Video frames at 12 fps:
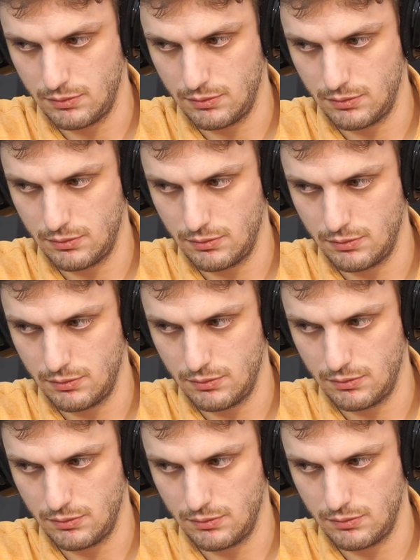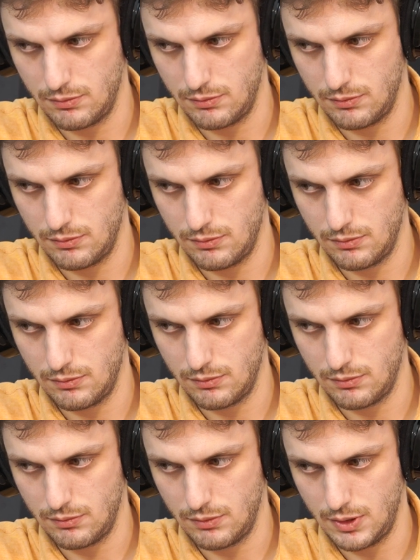
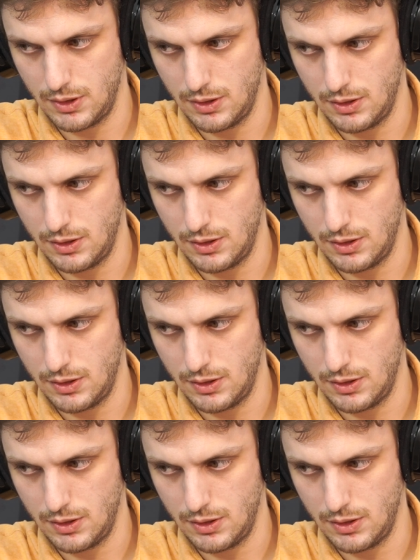No one is speaking in this clip.